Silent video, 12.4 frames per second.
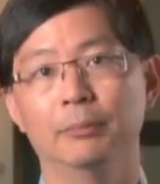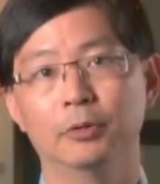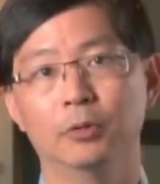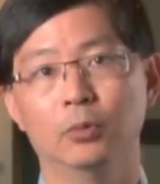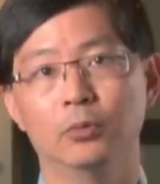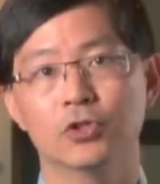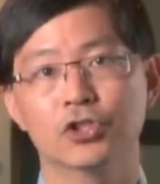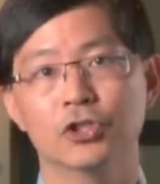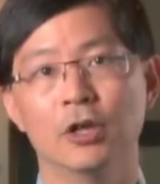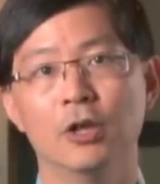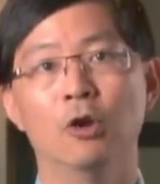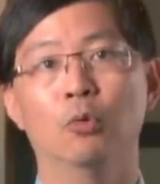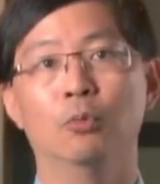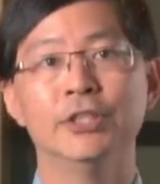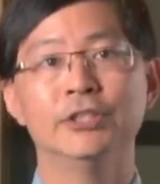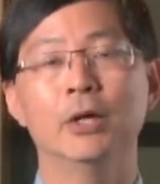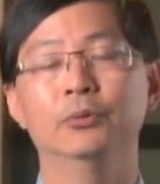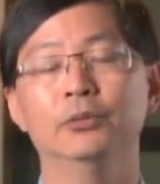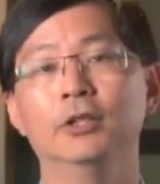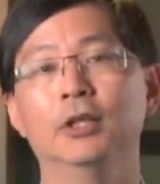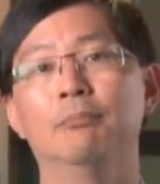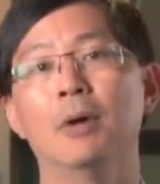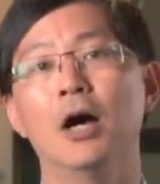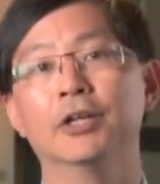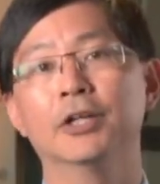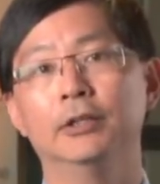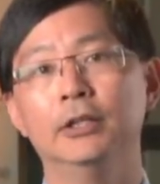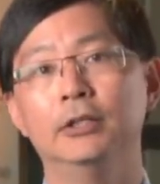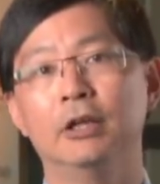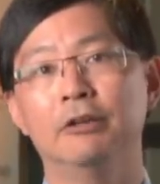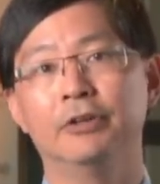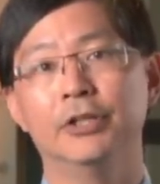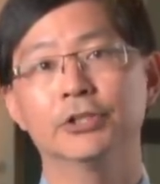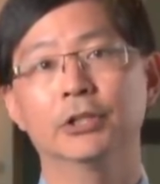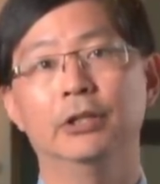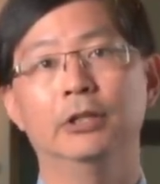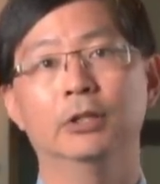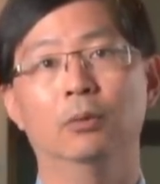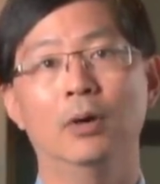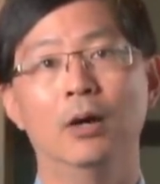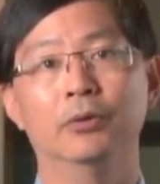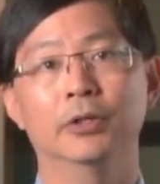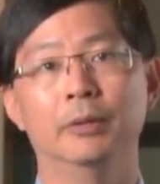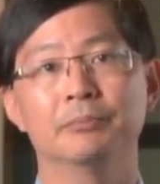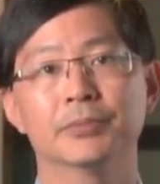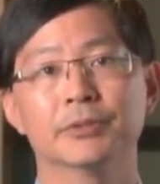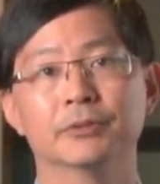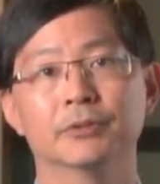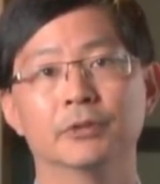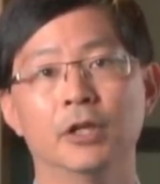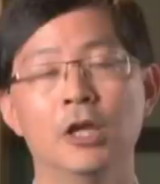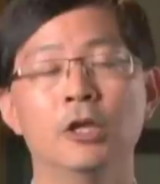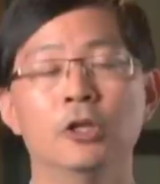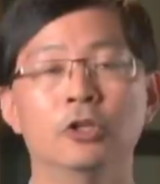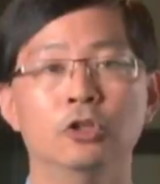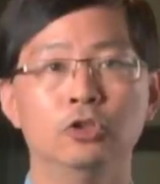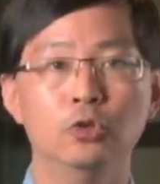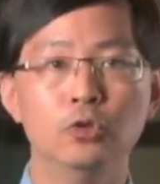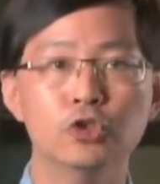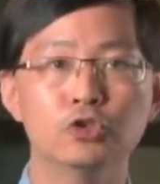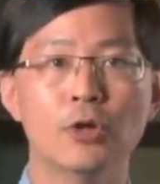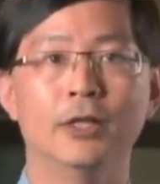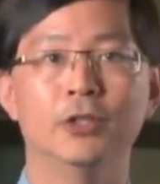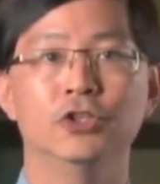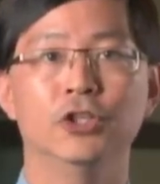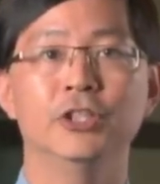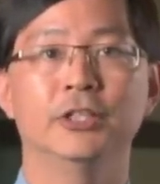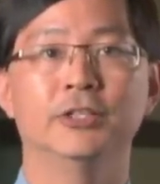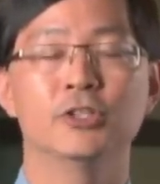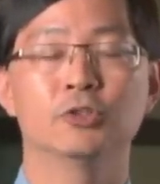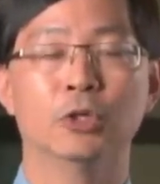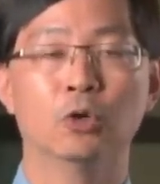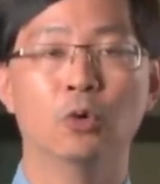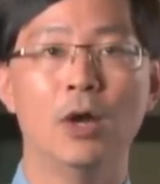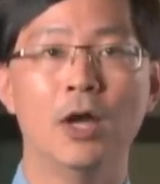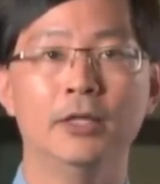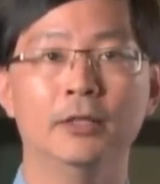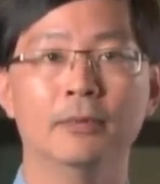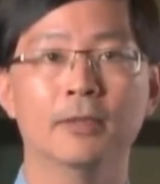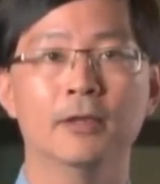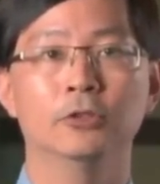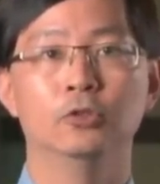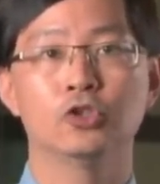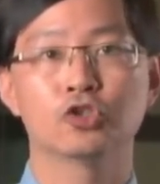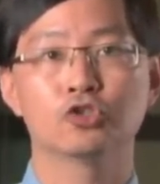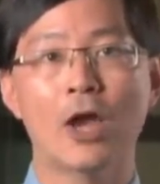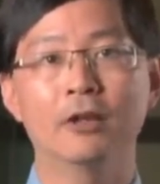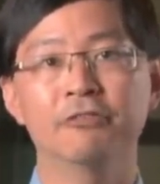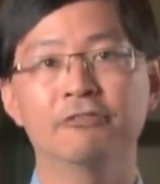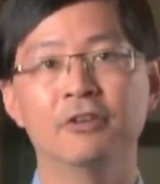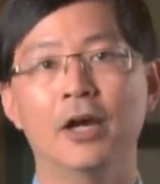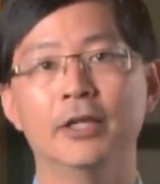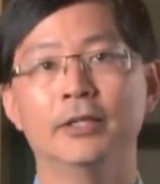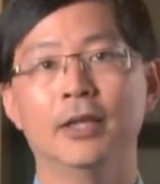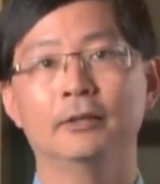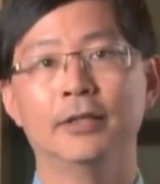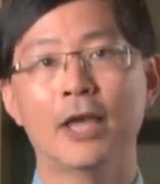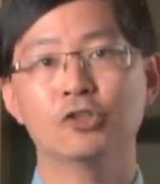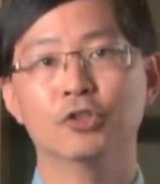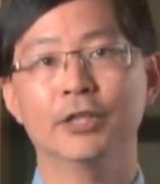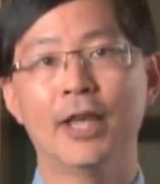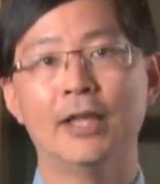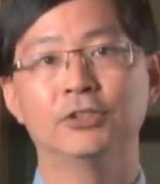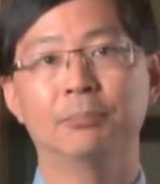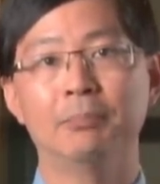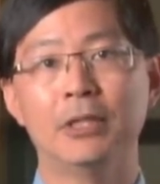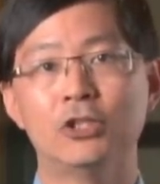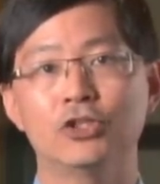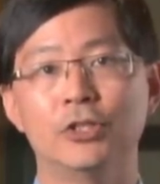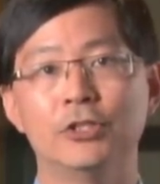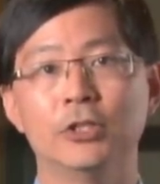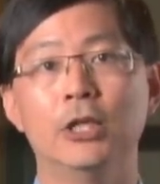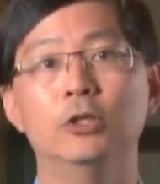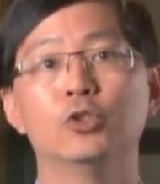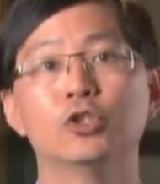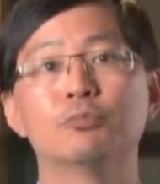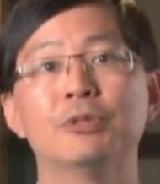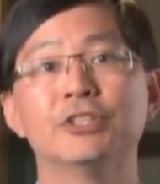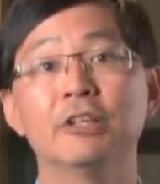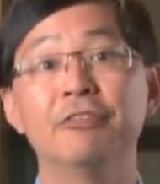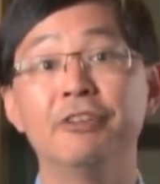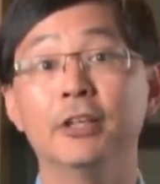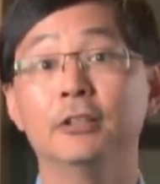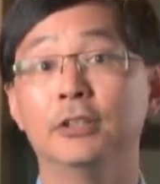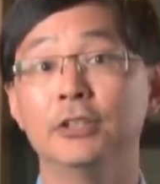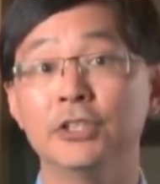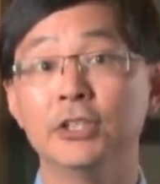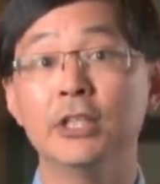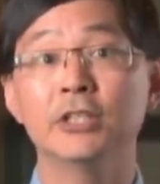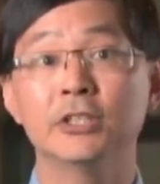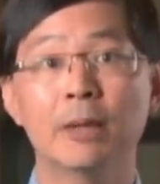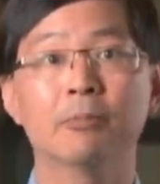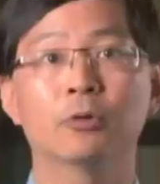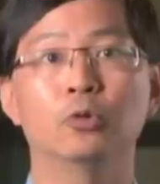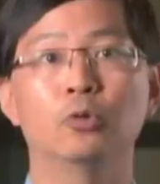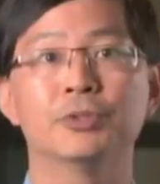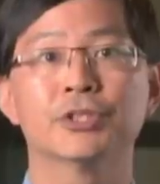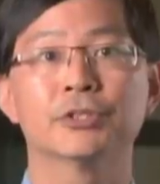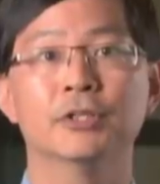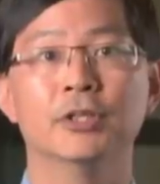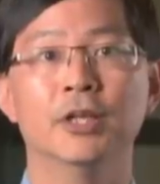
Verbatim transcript: approach, resulting in markedly diverse clinical outcomes. New strategies are thus required to stratify gastric cancer patients into specific disease subgroups